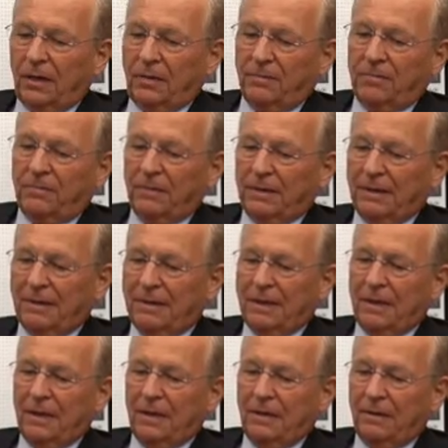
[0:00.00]
of
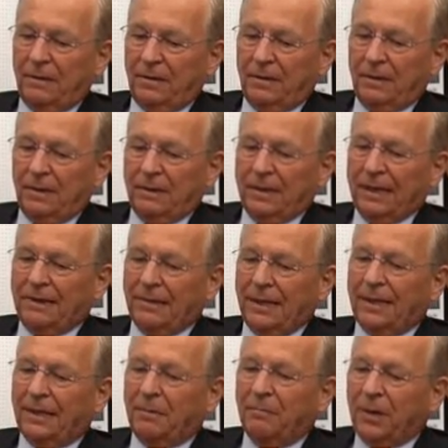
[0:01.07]

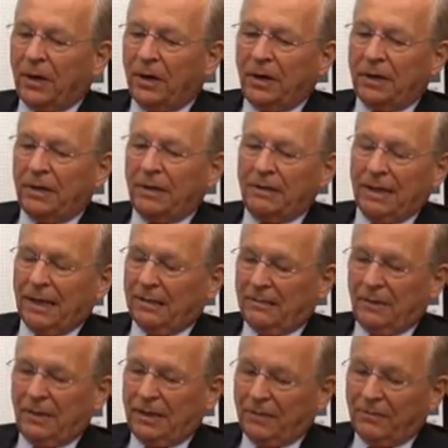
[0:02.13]
that America, that
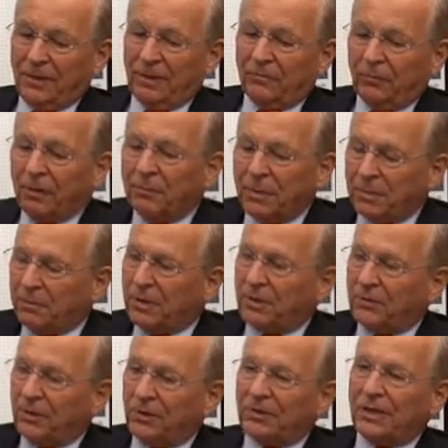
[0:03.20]
even the Trump
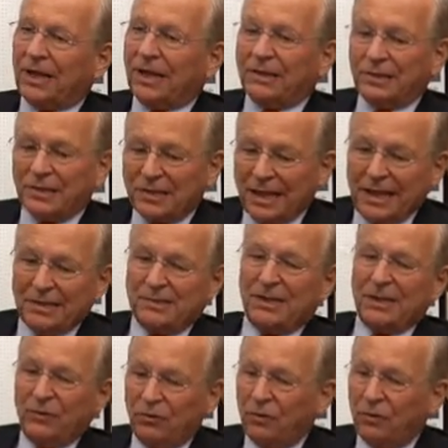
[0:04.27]
administration understands that